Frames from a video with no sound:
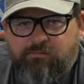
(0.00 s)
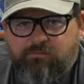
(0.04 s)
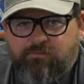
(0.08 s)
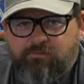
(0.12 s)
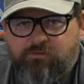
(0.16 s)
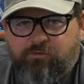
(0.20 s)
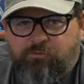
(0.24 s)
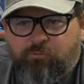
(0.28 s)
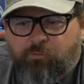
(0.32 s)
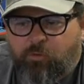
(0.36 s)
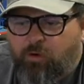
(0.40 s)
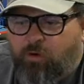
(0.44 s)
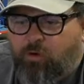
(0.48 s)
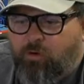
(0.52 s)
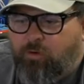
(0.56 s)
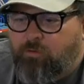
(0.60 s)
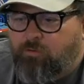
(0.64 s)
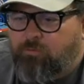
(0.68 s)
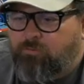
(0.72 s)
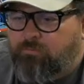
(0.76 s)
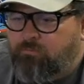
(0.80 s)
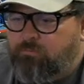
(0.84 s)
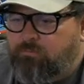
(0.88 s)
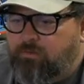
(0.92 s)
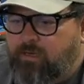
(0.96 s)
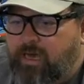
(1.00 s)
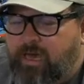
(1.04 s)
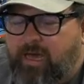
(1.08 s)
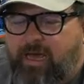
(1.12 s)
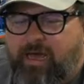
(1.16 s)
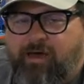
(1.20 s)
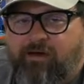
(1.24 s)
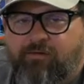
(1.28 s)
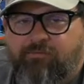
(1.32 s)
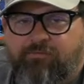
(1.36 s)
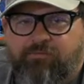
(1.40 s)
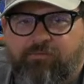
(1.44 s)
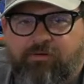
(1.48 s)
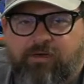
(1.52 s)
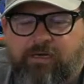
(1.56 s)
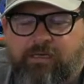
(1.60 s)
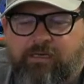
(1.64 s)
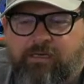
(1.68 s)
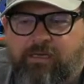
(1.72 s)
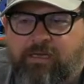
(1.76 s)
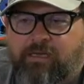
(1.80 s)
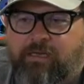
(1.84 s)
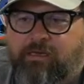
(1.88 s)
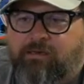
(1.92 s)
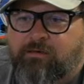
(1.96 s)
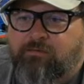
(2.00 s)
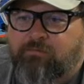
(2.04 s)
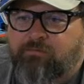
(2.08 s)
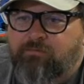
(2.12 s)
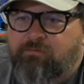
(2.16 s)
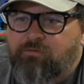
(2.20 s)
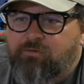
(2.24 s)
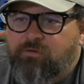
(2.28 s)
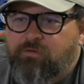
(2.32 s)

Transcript: you all have, and